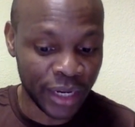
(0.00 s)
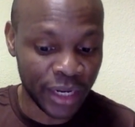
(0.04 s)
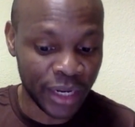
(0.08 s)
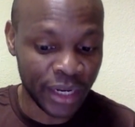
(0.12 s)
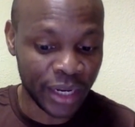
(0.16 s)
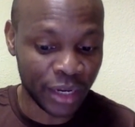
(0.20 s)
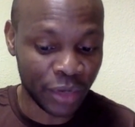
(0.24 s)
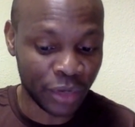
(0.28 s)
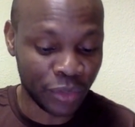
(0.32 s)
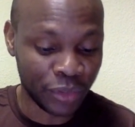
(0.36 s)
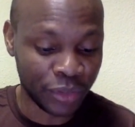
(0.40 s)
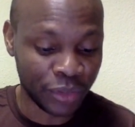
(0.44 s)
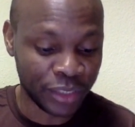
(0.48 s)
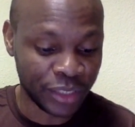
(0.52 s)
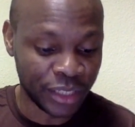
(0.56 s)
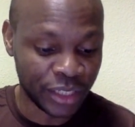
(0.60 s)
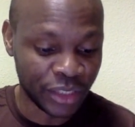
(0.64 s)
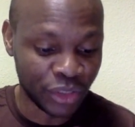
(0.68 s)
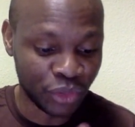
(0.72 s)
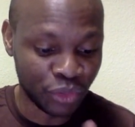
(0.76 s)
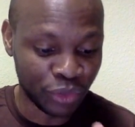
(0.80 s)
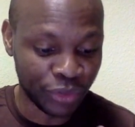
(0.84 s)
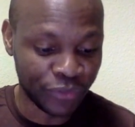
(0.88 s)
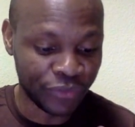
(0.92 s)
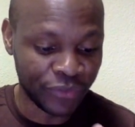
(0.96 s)

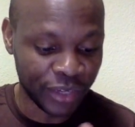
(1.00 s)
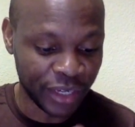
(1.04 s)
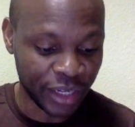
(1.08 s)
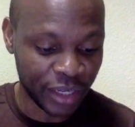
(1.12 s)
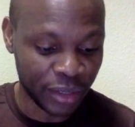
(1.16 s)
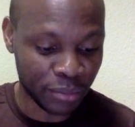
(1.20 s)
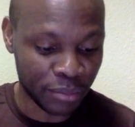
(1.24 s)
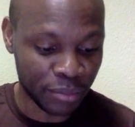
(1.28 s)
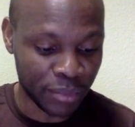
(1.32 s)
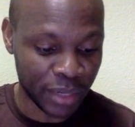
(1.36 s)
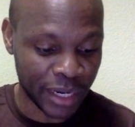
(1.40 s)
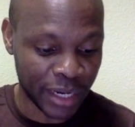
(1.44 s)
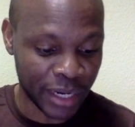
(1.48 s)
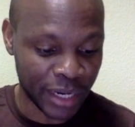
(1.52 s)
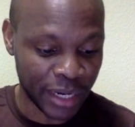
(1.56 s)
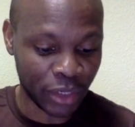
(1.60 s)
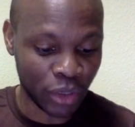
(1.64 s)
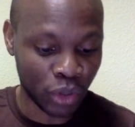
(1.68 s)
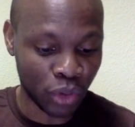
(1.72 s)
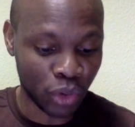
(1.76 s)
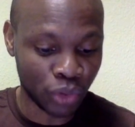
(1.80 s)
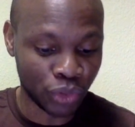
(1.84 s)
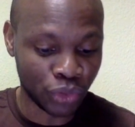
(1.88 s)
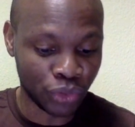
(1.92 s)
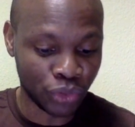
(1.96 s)
heritage within my
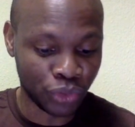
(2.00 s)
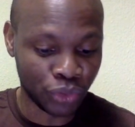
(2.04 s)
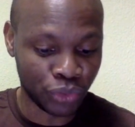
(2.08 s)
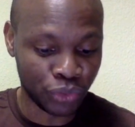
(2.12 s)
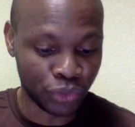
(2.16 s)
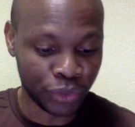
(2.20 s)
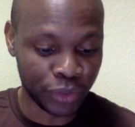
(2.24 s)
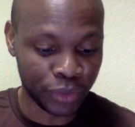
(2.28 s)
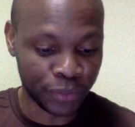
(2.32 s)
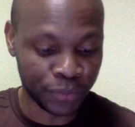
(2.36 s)
country.